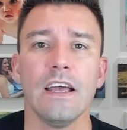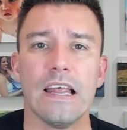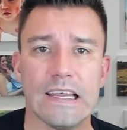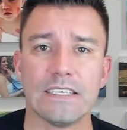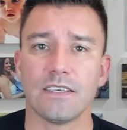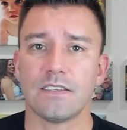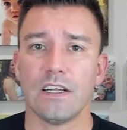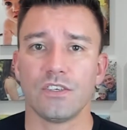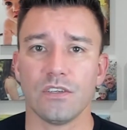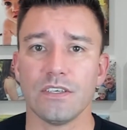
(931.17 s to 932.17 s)
This
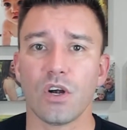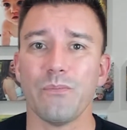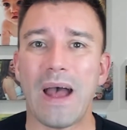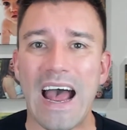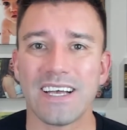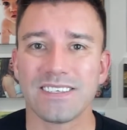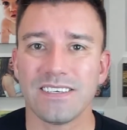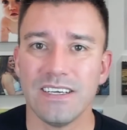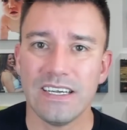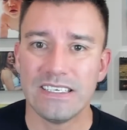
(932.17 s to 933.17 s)
essentially is our
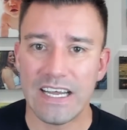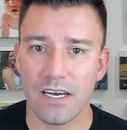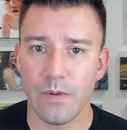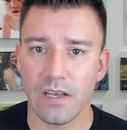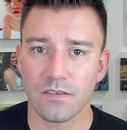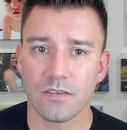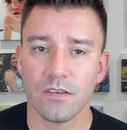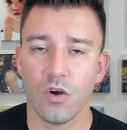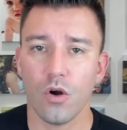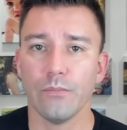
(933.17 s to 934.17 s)
past database
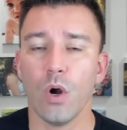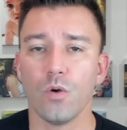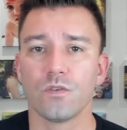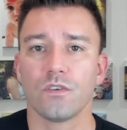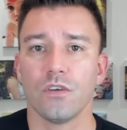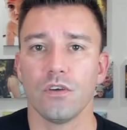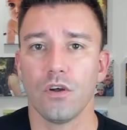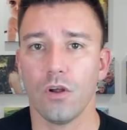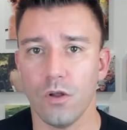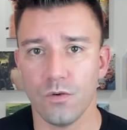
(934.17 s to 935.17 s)
or post
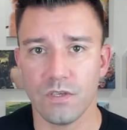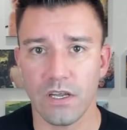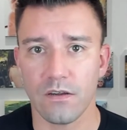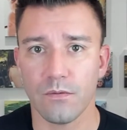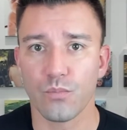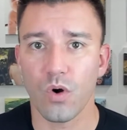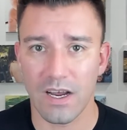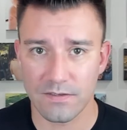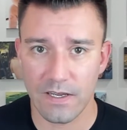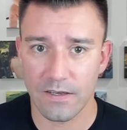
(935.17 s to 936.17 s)
closing
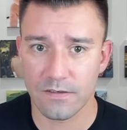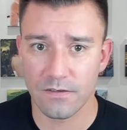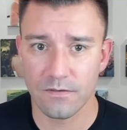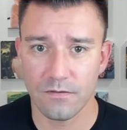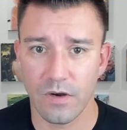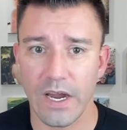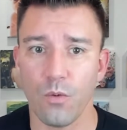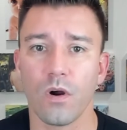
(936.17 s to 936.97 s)
process, right?